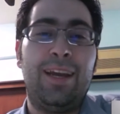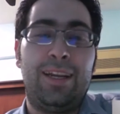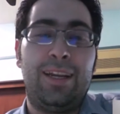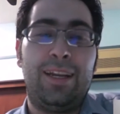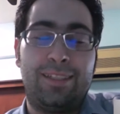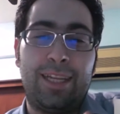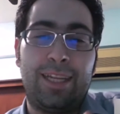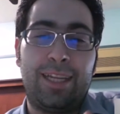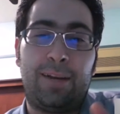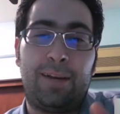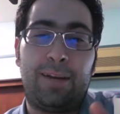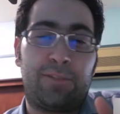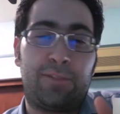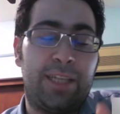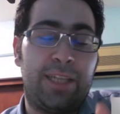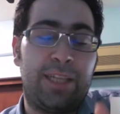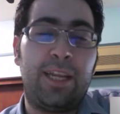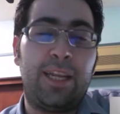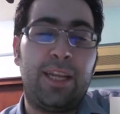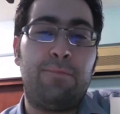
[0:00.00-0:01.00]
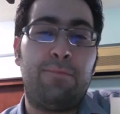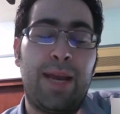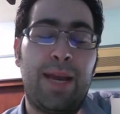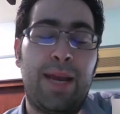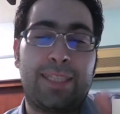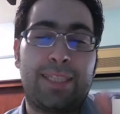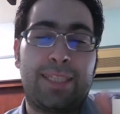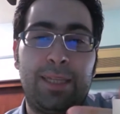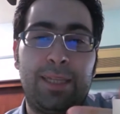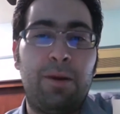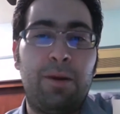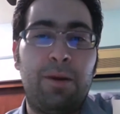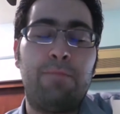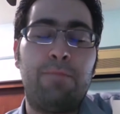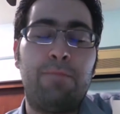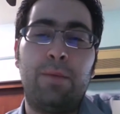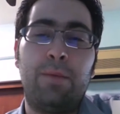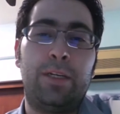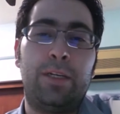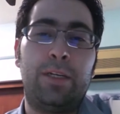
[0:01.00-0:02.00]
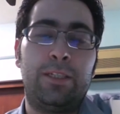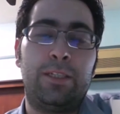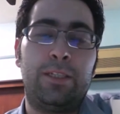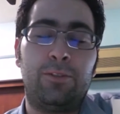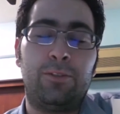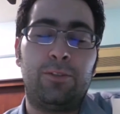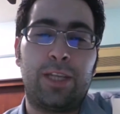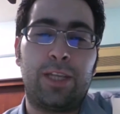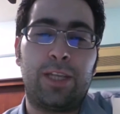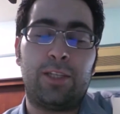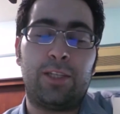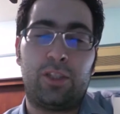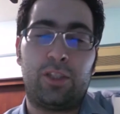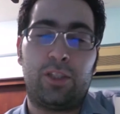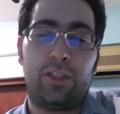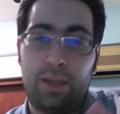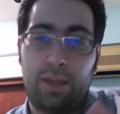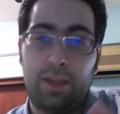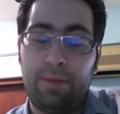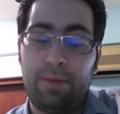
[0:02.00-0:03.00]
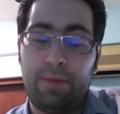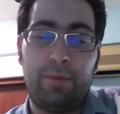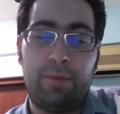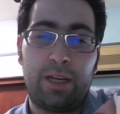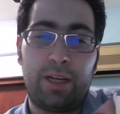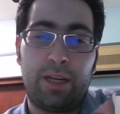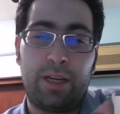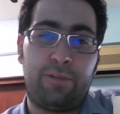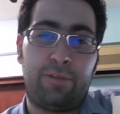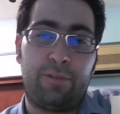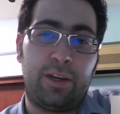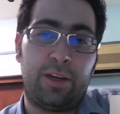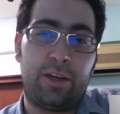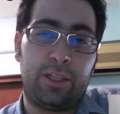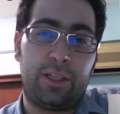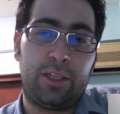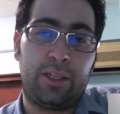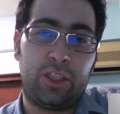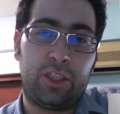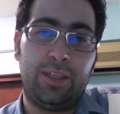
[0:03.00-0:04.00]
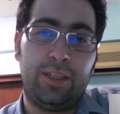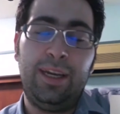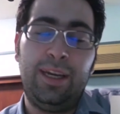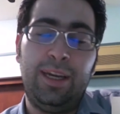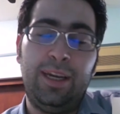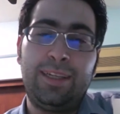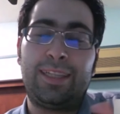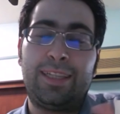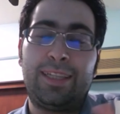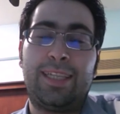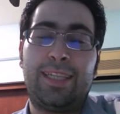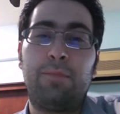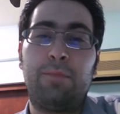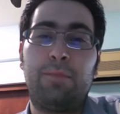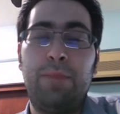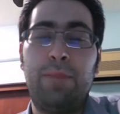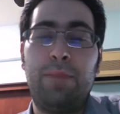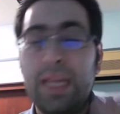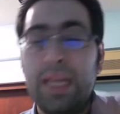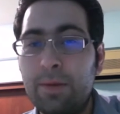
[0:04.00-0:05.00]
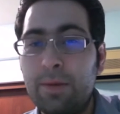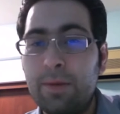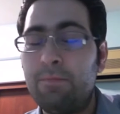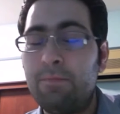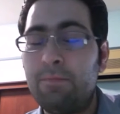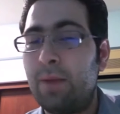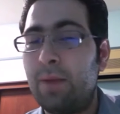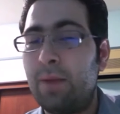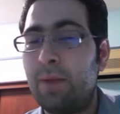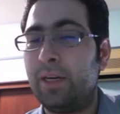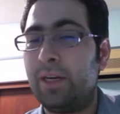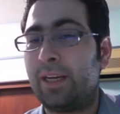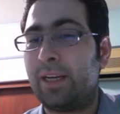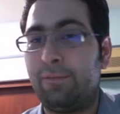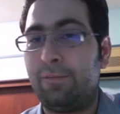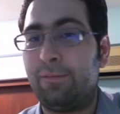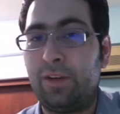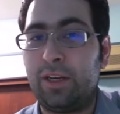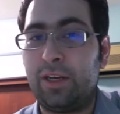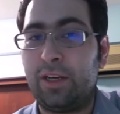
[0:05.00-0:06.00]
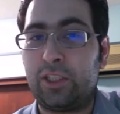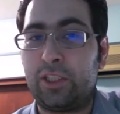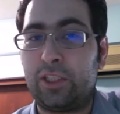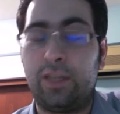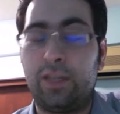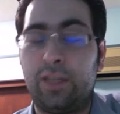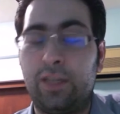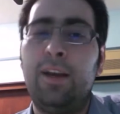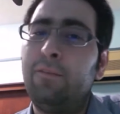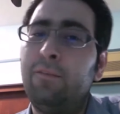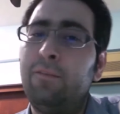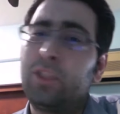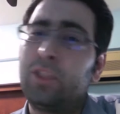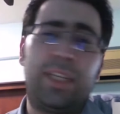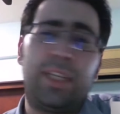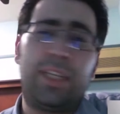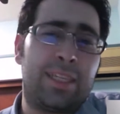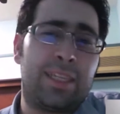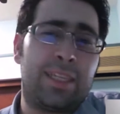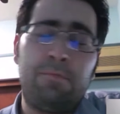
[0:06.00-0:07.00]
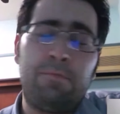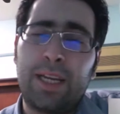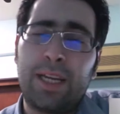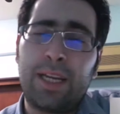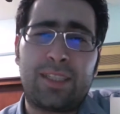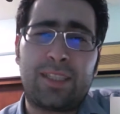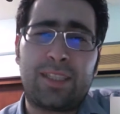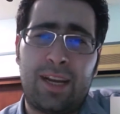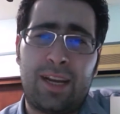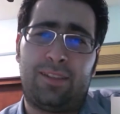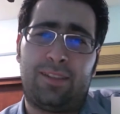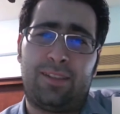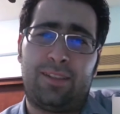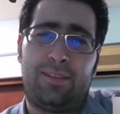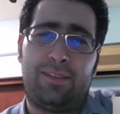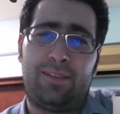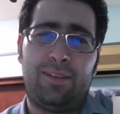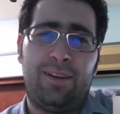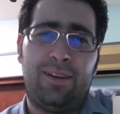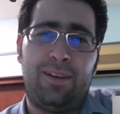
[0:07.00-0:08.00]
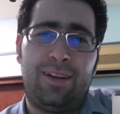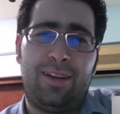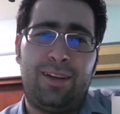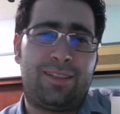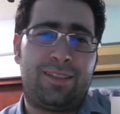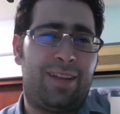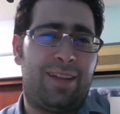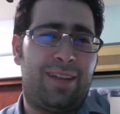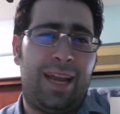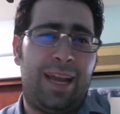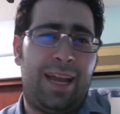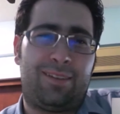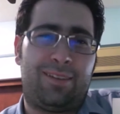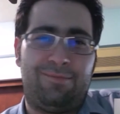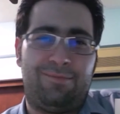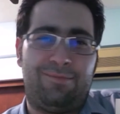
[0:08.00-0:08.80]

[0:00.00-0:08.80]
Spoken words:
instead of setting maximum memory usage, the memory configuration, they set minimum memory configuration, which it doesn't make sense. It's like